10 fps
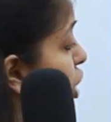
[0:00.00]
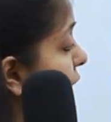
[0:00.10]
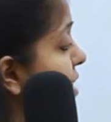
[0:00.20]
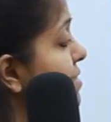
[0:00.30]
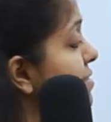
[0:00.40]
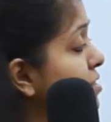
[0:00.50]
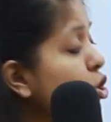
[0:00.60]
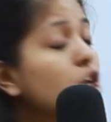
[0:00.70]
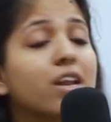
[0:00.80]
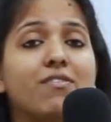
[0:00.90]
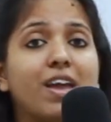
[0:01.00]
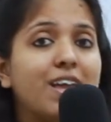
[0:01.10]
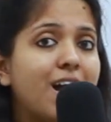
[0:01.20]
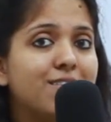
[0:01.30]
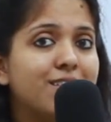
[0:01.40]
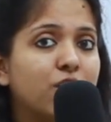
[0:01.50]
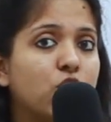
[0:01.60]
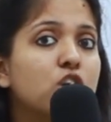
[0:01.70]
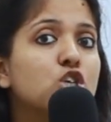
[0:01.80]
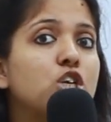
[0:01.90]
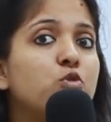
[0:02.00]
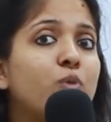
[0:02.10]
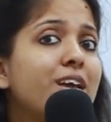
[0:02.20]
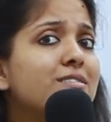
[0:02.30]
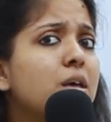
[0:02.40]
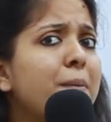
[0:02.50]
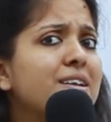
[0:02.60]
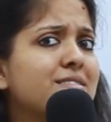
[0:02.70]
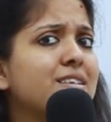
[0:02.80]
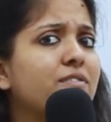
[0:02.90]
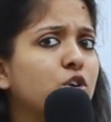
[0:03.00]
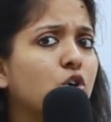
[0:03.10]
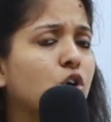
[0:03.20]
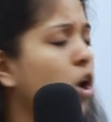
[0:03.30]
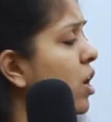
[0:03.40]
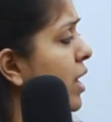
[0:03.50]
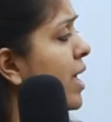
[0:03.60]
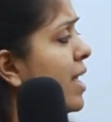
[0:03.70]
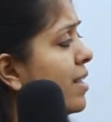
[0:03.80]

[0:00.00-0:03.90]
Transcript: Elle se réveille à 7 heures. She wakes up at 7 o'clock.